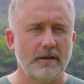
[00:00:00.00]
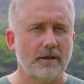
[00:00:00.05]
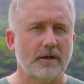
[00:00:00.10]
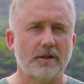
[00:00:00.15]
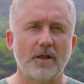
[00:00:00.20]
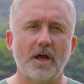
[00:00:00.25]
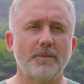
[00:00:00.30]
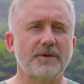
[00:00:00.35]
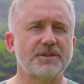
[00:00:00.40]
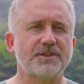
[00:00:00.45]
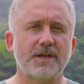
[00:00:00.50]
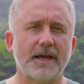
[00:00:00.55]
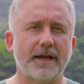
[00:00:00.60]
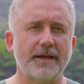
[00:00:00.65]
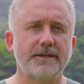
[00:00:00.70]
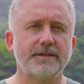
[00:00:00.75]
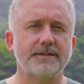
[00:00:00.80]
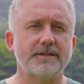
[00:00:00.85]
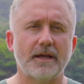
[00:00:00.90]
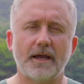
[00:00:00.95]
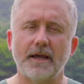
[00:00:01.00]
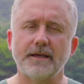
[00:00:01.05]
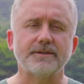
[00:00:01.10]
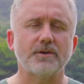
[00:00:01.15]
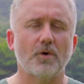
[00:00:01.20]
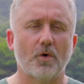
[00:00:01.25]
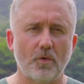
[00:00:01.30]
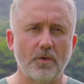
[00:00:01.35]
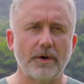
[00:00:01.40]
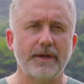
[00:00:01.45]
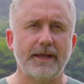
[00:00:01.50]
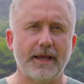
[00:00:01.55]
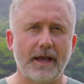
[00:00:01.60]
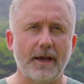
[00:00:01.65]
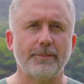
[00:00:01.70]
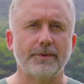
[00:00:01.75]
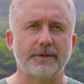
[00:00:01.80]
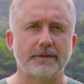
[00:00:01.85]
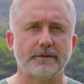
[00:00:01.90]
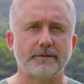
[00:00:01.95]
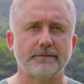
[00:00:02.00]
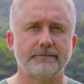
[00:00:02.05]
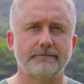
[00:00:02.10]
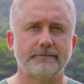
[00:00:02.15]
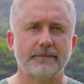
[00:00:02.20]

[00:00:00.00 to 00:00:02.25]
Climate change has already happened.